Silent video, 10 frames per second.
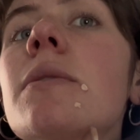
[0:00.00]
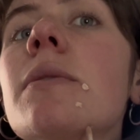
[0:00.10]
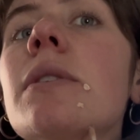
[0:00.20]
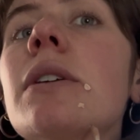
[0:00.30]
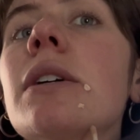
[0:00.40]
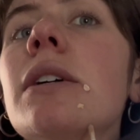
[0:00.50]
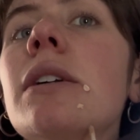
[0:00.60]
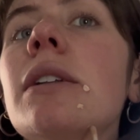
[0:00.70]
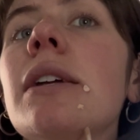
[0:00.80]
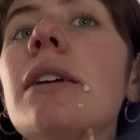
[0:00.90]

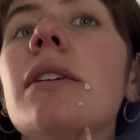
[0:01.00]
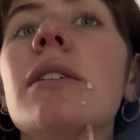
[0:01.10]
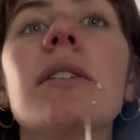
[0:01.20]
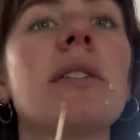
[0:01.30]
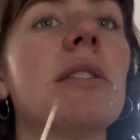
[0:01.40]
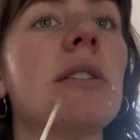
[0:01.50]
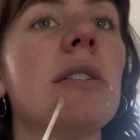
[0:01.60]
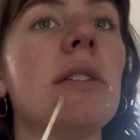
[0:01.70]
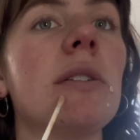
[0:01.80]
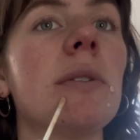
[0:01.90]
were like
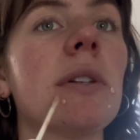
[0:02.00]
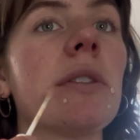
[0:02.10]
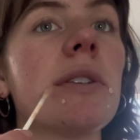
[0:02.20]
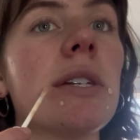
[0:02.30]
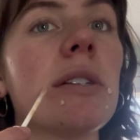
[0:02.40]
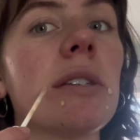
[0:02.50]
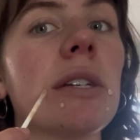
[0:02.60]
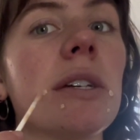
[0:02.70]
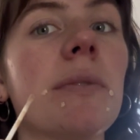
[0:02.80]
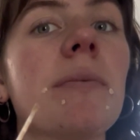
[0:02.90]
2 or 3 years
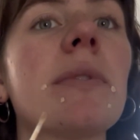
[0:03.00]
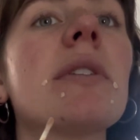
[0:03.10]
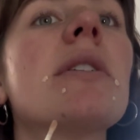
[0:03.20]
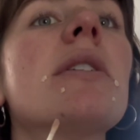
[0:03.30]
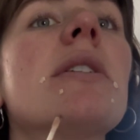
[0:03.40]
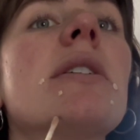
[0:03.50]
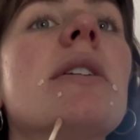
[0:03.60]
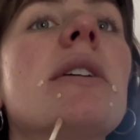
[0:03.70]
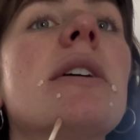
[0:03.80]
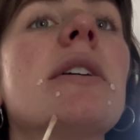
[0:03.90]
ago.
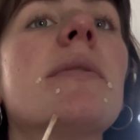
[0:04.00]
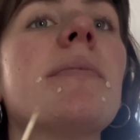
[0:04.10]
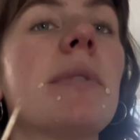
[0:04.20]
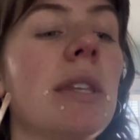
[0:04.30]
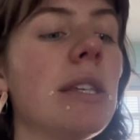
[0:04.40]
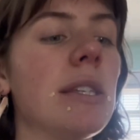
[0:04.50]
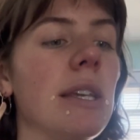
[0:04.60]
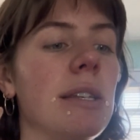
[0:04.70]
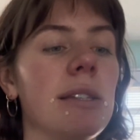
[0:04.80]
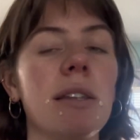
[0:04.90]
This
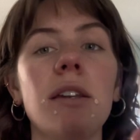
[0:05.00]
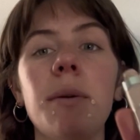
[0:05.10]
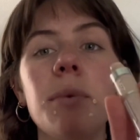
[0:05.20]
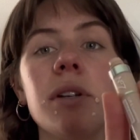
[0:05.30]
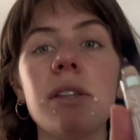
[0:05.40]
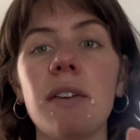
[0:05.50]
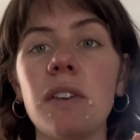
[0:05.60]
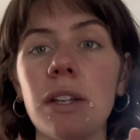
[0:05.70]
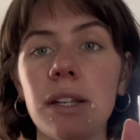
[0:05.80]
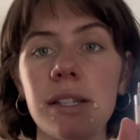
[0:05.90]
is number
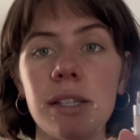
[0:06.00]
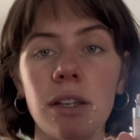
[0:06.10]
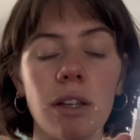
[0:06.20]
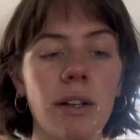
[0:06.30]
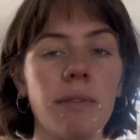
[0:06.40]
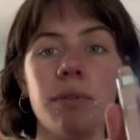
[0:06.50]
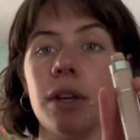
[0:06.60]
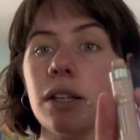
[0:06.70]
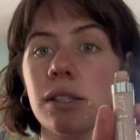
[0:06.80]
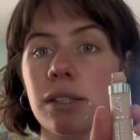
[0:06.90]
7 concealer.
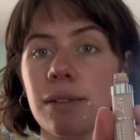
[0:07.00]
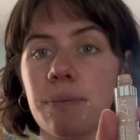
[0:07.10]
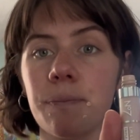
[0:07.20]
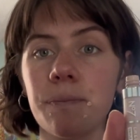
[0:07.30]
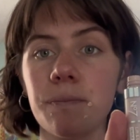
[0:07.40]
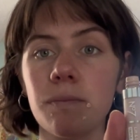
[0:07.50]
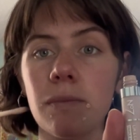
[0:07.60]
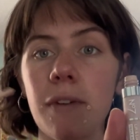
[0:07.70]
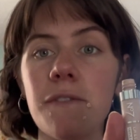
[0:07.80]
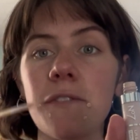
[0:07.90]
This
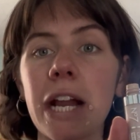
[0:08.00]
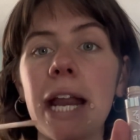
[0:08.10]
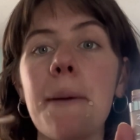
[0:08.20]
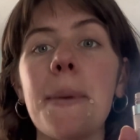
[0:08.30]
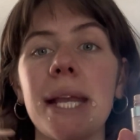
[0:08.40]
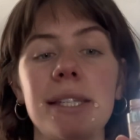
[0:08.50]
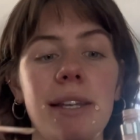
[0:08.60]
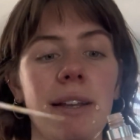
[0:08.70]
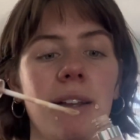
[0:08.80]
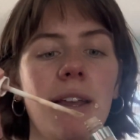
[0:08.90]
freaking
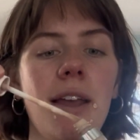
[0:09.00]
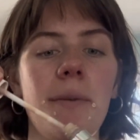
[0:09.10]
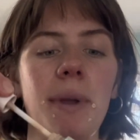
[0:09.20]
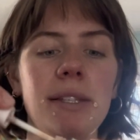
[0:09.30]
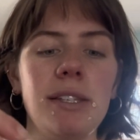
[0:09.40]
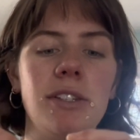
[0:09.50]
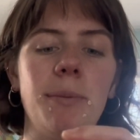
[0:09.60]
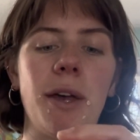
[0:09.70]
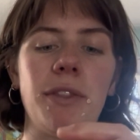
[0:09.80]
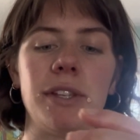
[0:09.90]
amazing. My sister
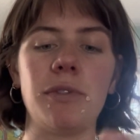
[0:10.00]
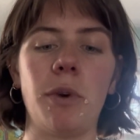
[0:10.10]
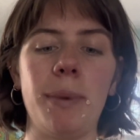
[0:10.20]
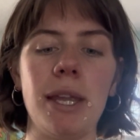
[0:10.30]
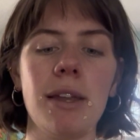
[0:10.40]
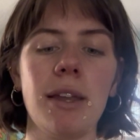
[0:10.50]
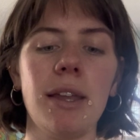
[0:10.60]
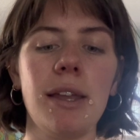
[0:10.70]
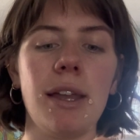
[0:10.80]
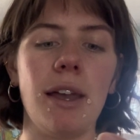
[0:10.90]
bought this for me
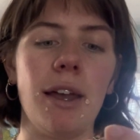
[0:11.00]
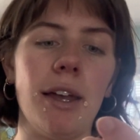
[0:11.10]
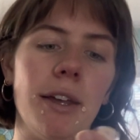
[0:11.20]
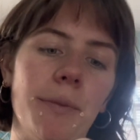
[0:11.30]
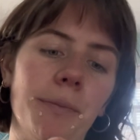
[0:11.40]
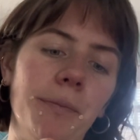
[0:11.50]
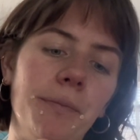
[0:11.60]
because